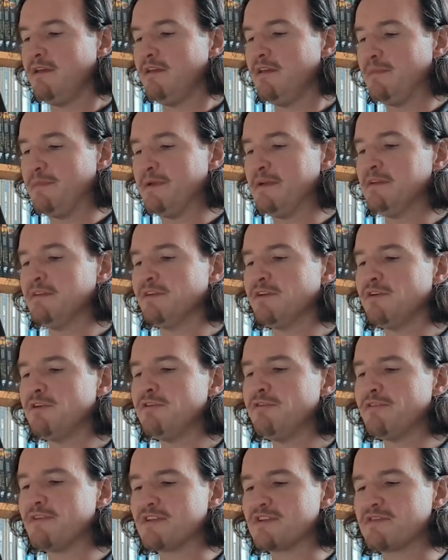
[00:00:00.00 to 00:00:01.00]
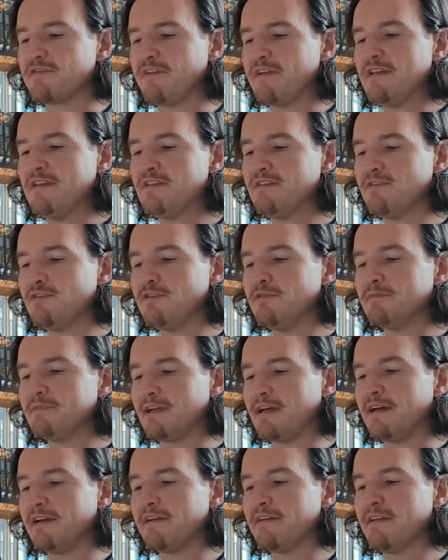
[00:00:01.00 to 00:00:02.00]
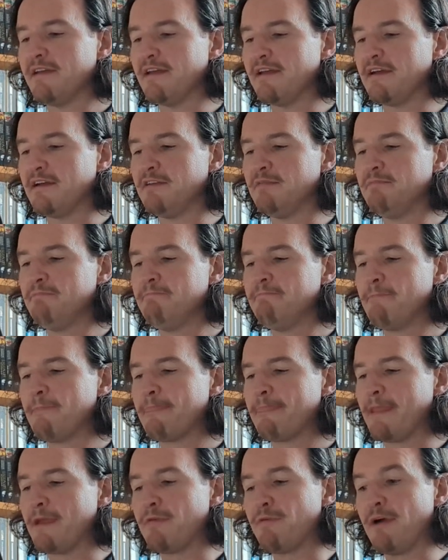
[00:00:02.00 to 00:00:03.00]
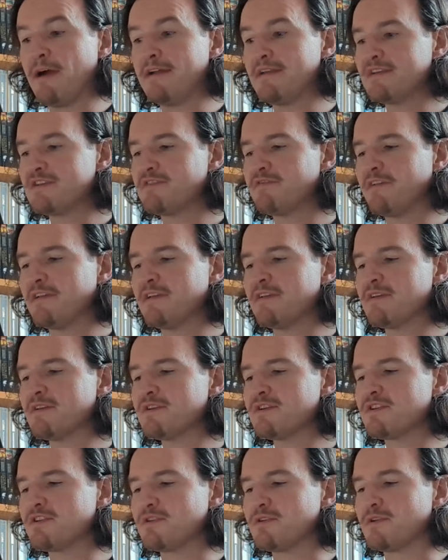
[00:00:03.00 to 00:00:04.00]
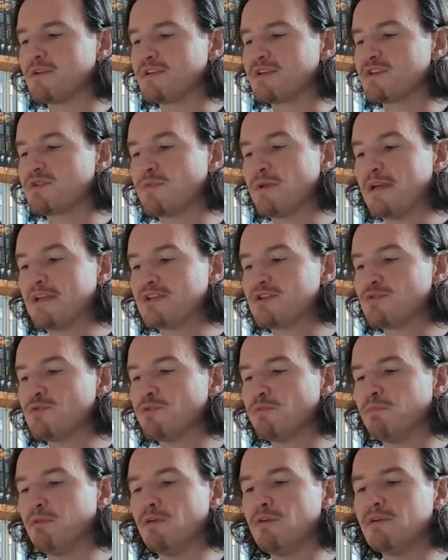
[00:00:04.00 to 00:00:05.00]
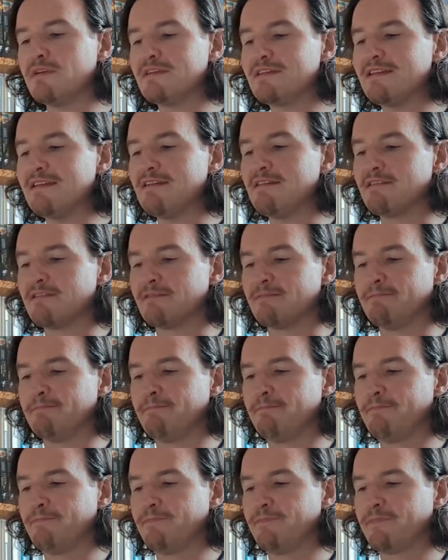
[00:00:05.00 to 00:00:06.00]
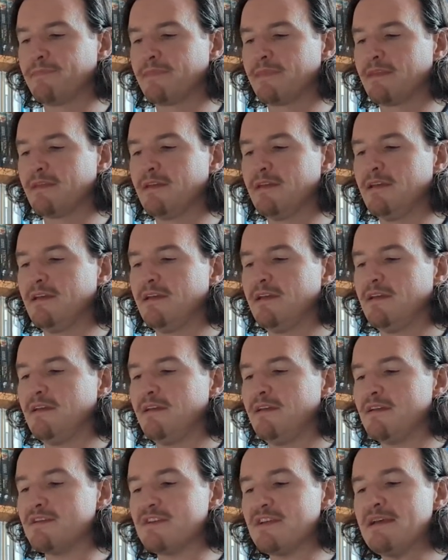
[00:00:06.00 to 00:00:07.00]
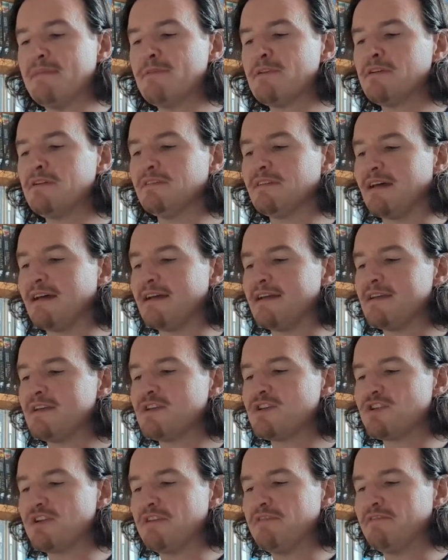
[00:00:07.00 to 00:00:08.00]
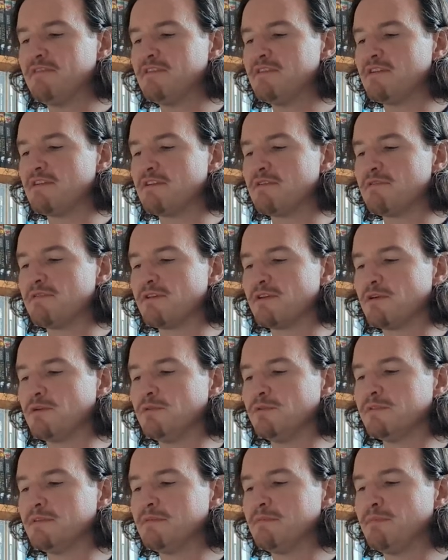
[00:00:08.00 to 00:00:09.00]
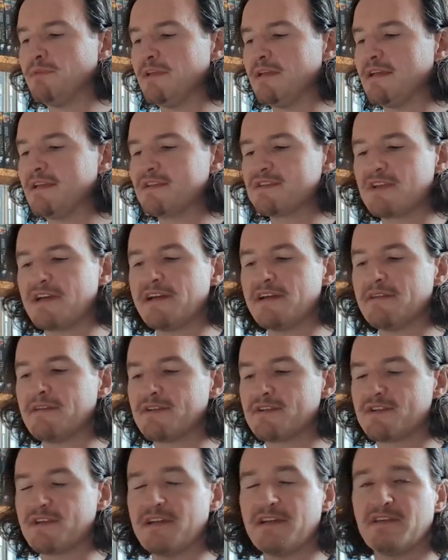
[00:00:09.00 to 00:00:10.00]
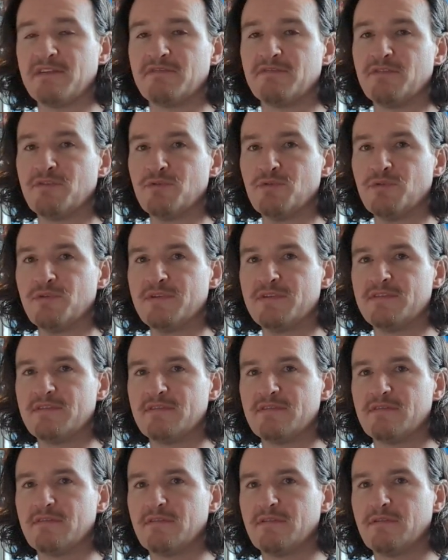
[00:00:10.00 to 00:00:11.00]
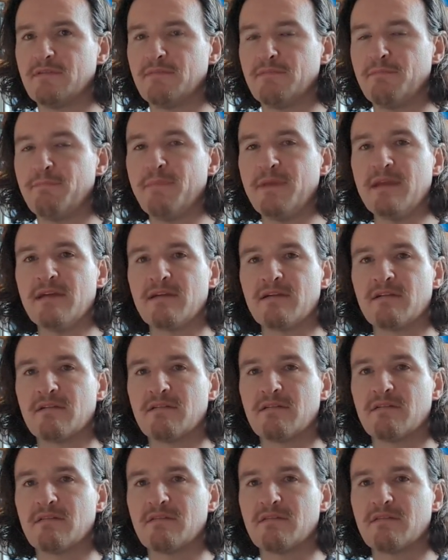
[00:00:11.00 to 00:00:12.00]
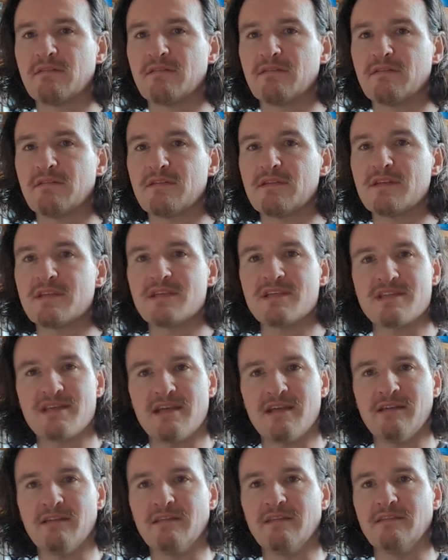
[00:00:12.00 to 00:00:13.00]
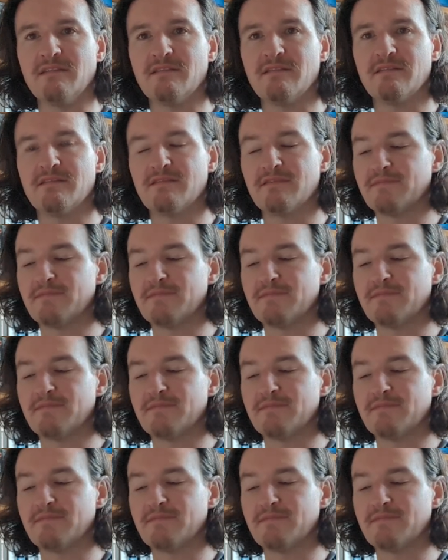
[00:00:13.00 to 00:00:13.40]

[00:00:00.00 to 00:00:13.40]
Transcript: He peeled off his fin-topped iron helm and ran his fingers through his sweat-soaked blonde hair. His emerald eyes shifted around the golden plains either side of the road, bare, silent.